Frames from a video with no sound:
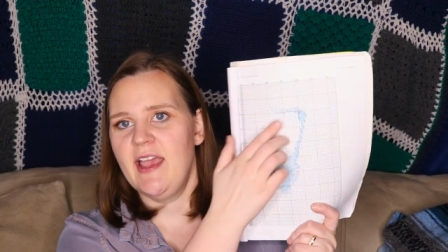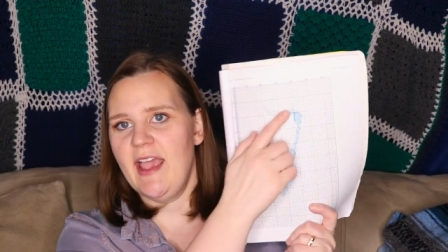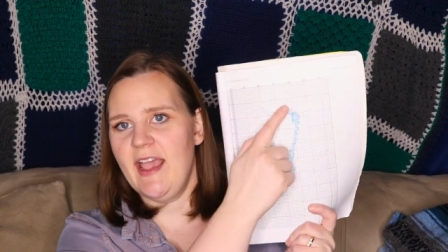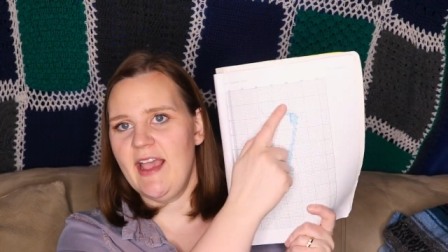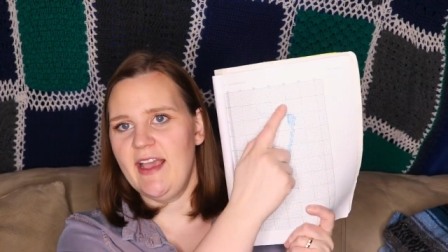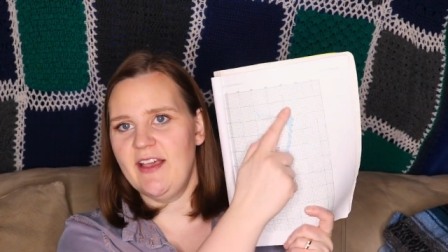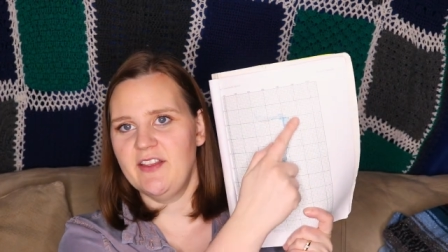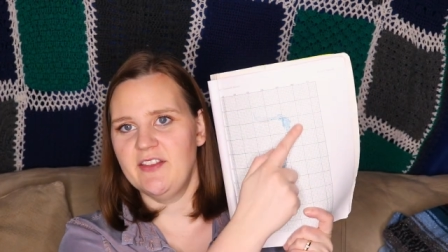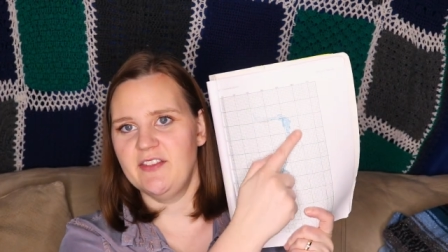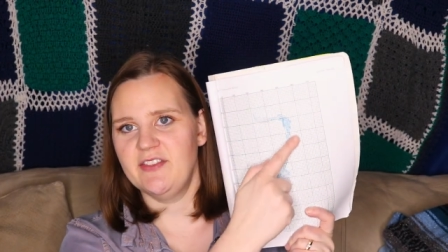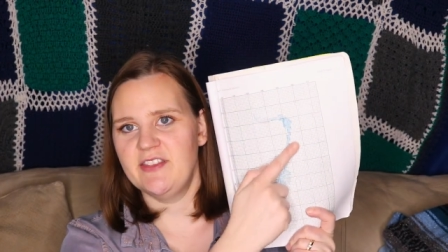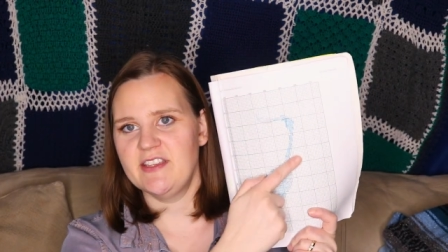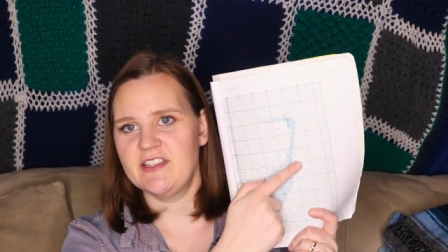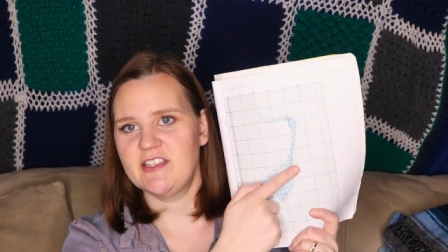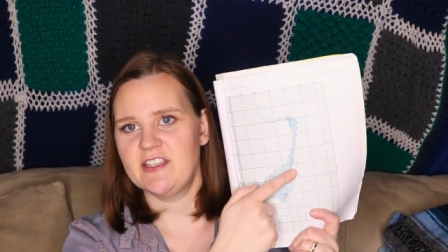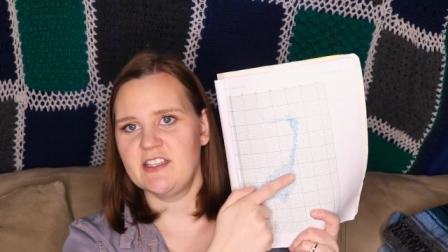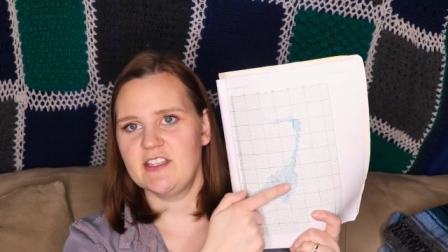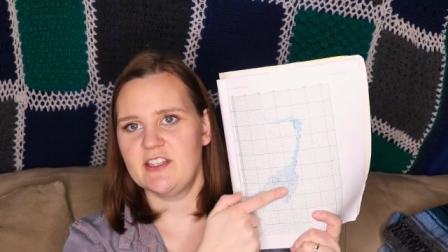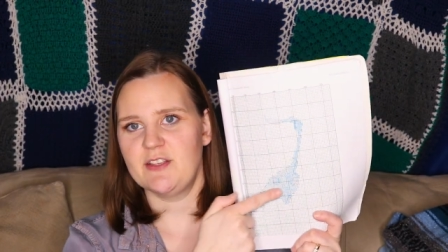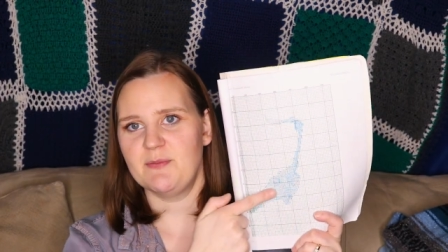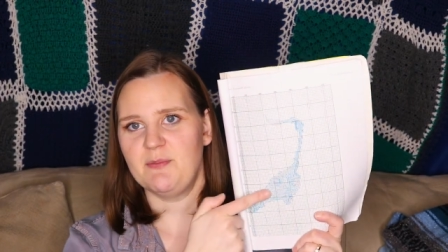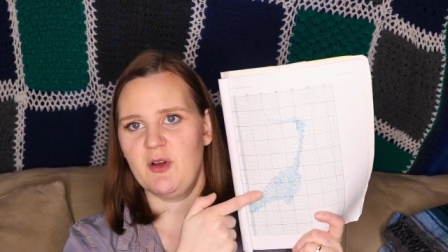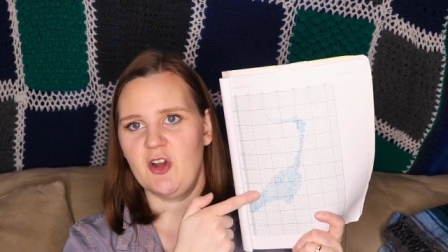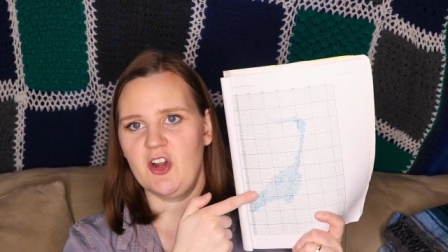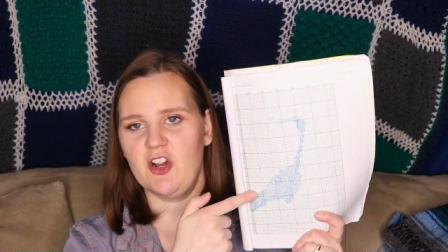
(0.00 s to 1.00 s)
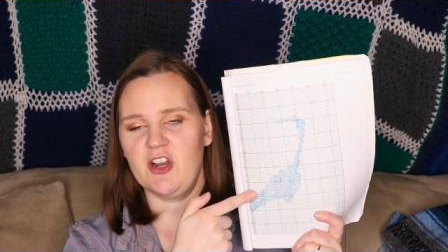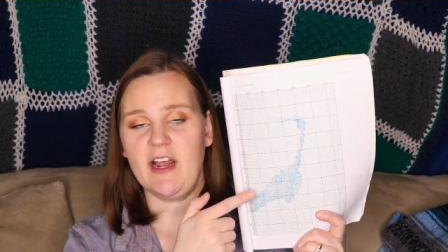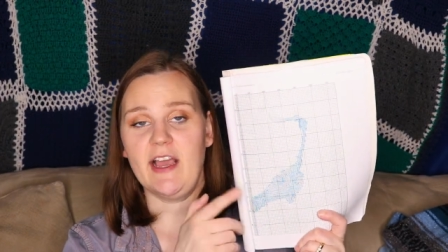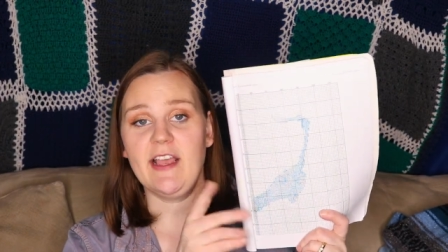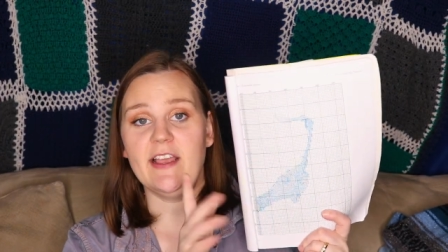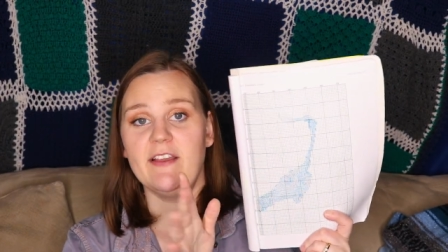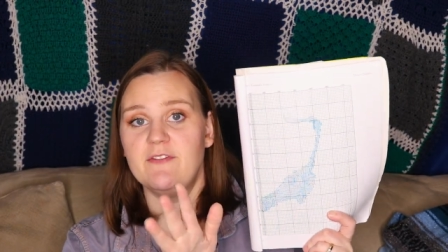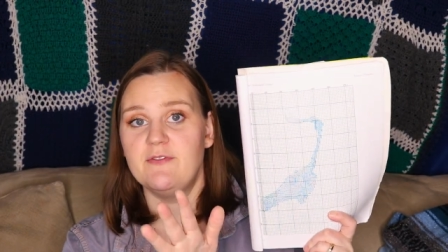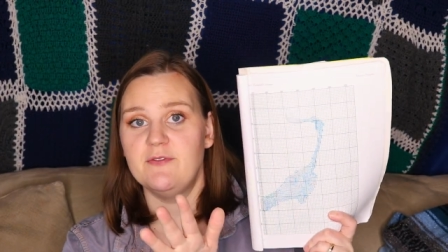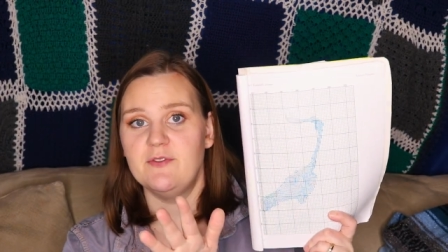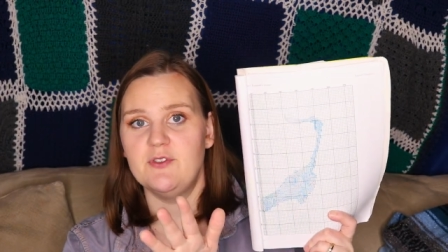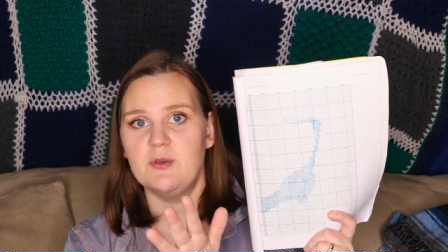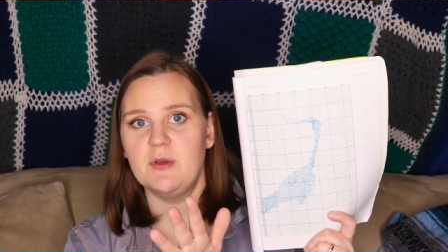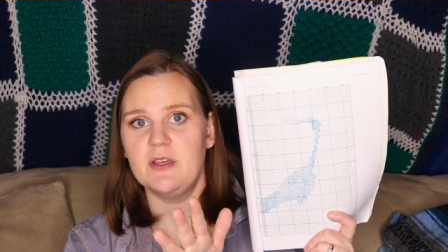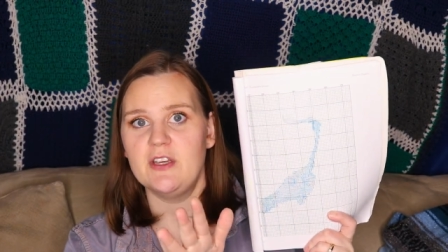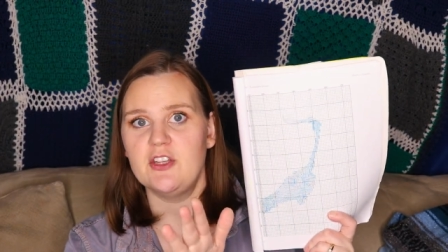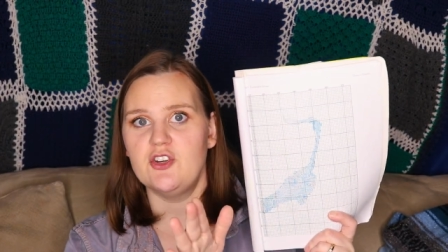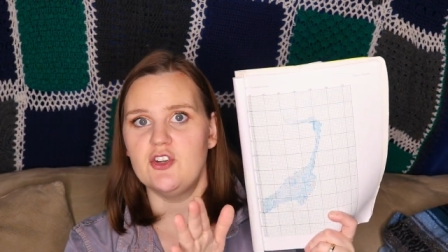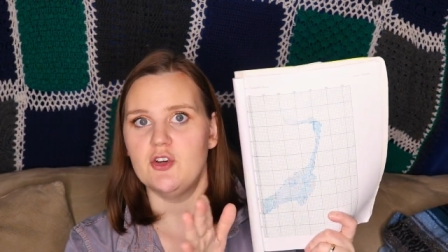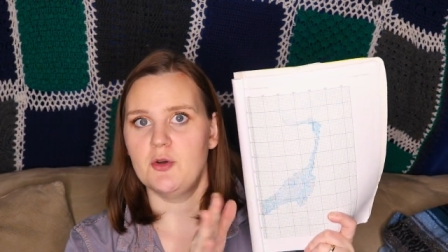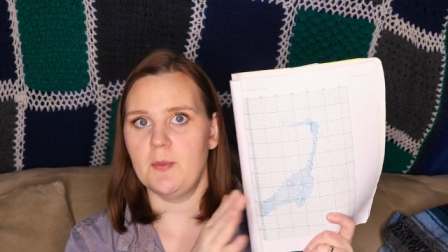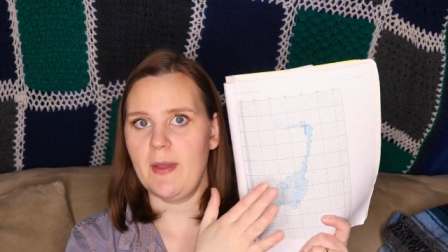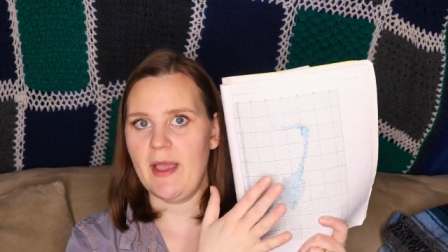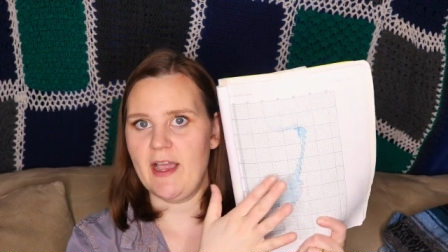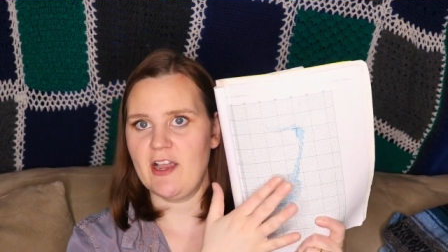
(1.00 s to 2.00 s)
And this is the part, I'm doing a
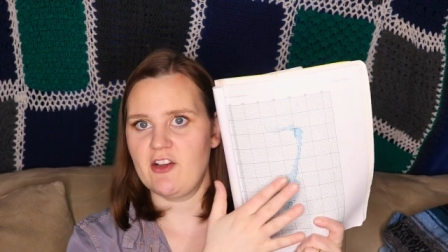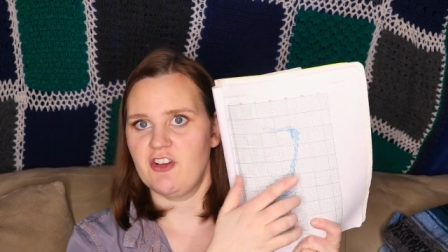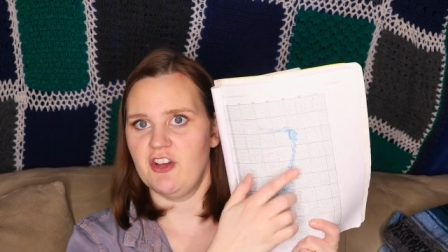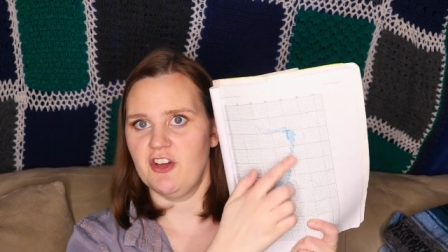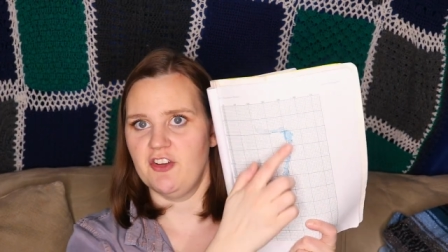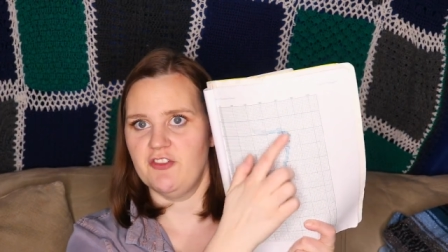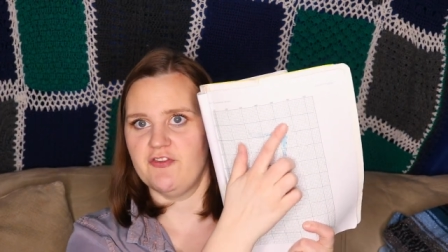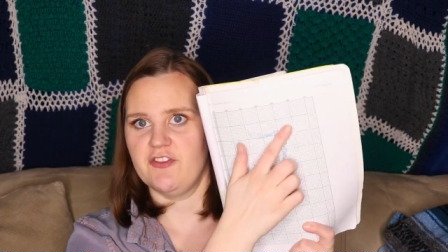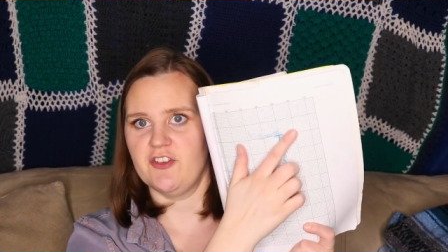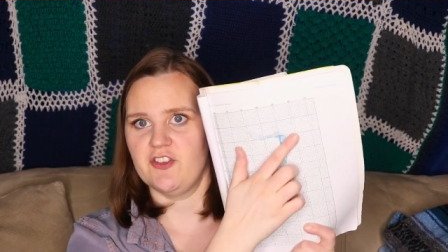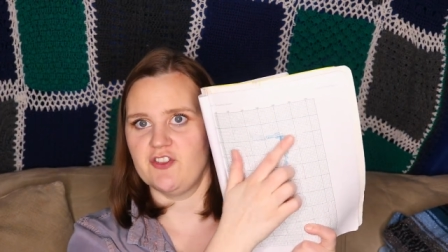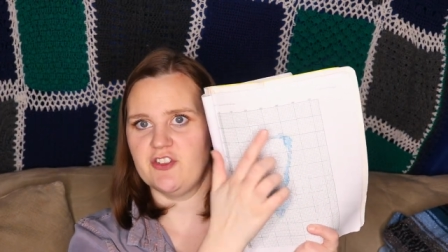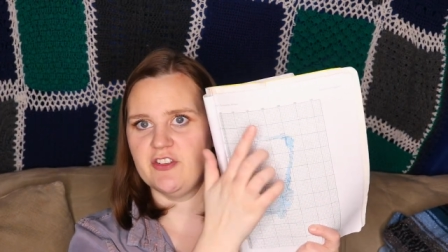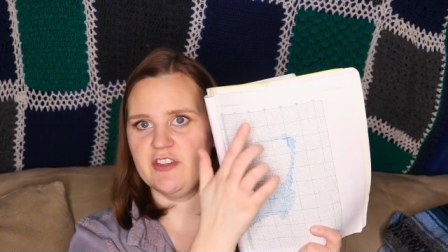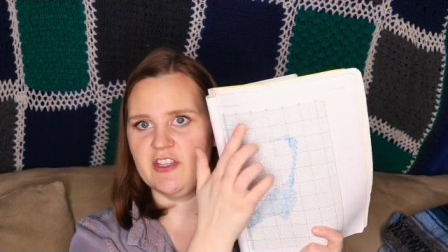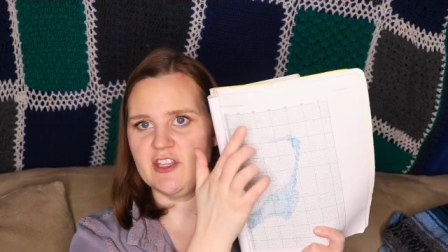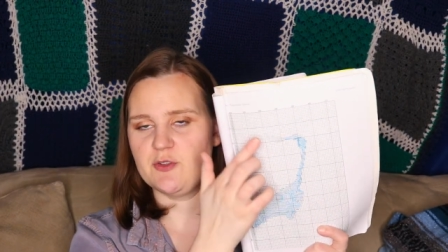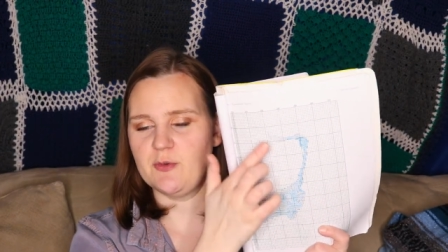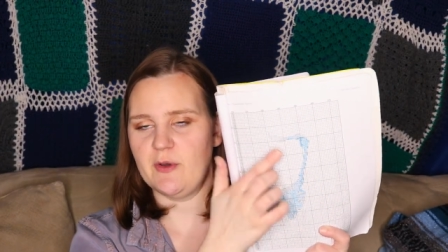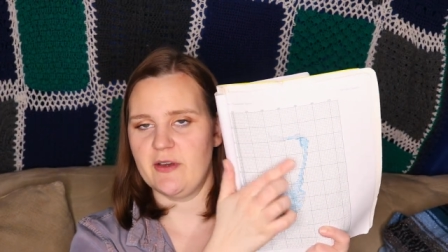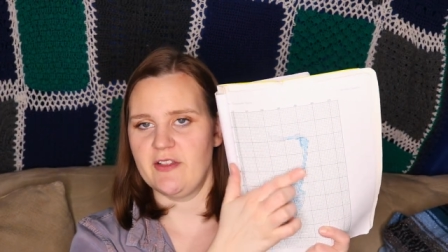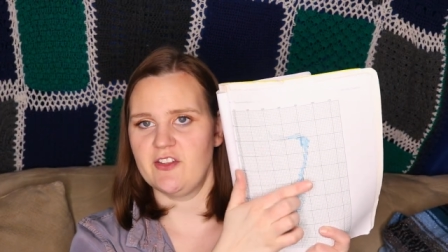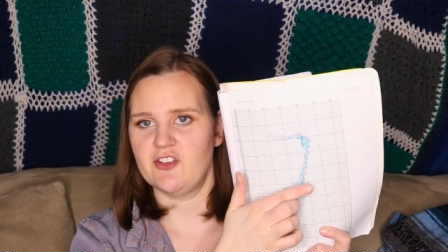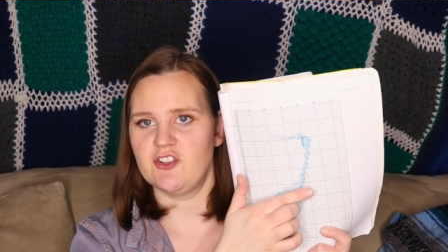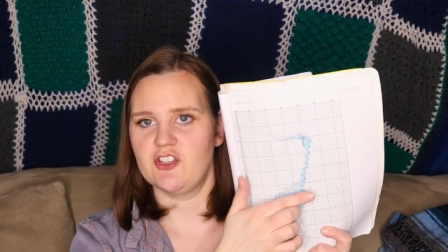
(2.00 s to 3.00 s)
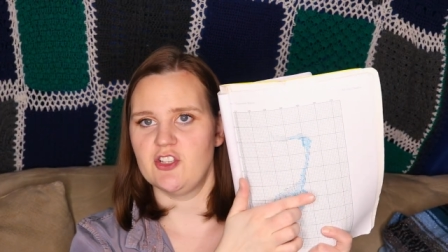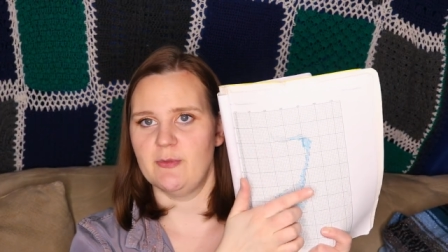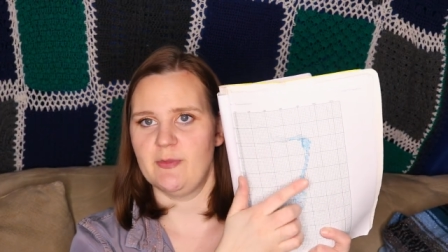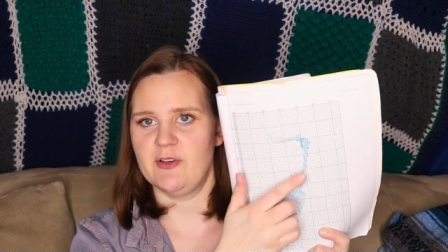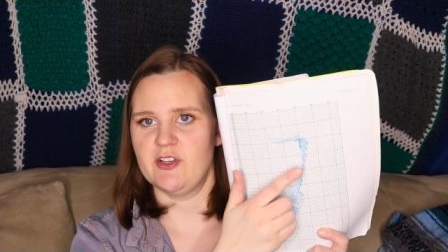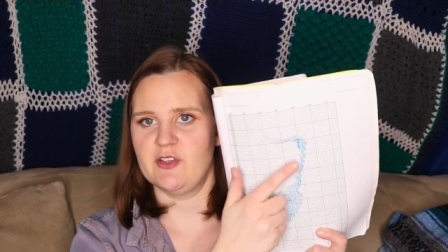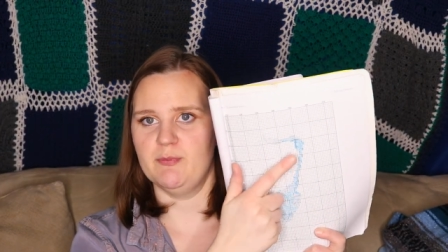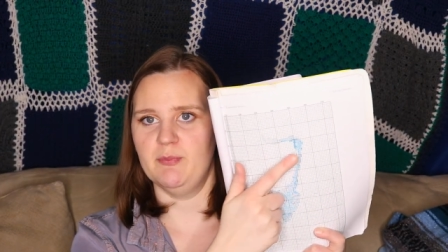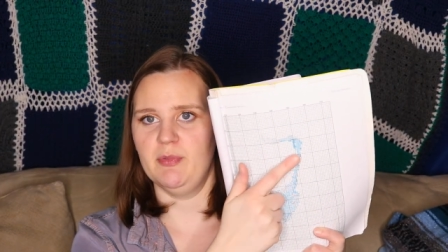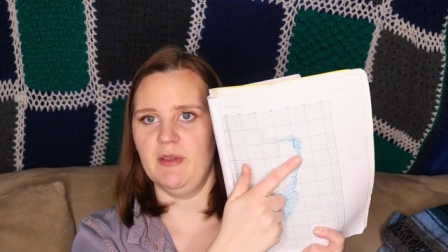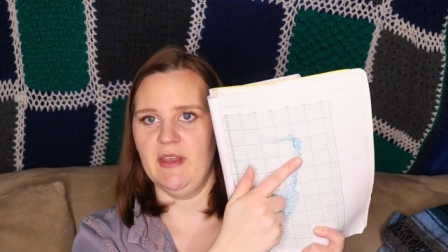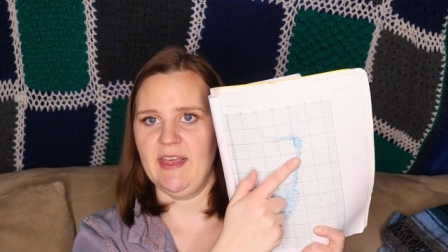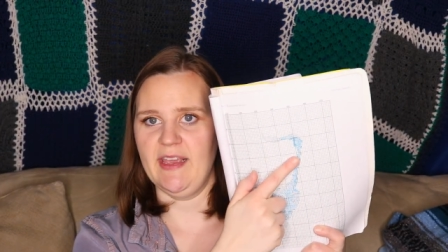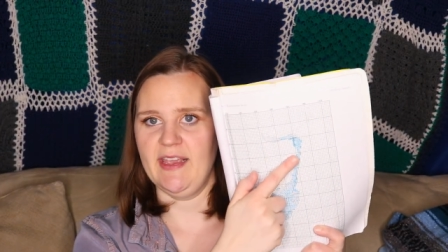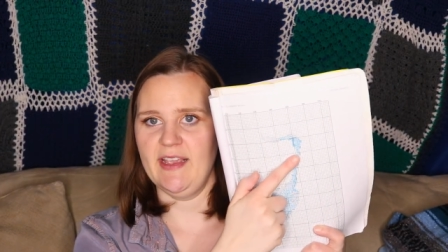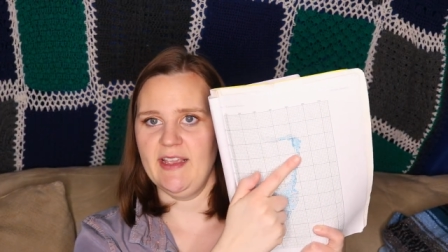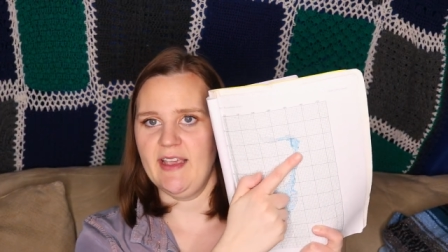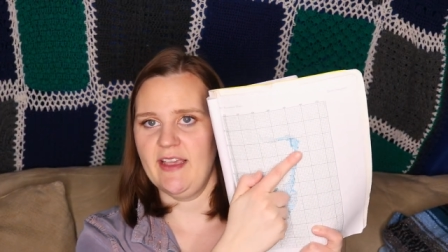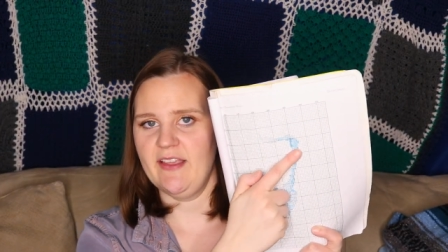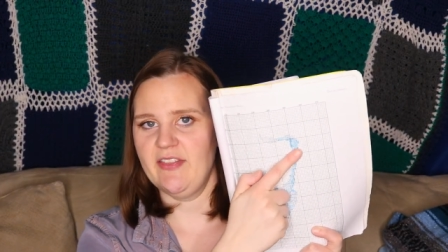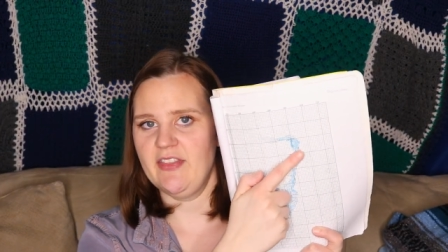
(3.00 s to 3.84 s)
no background version, that's why there's so much blank.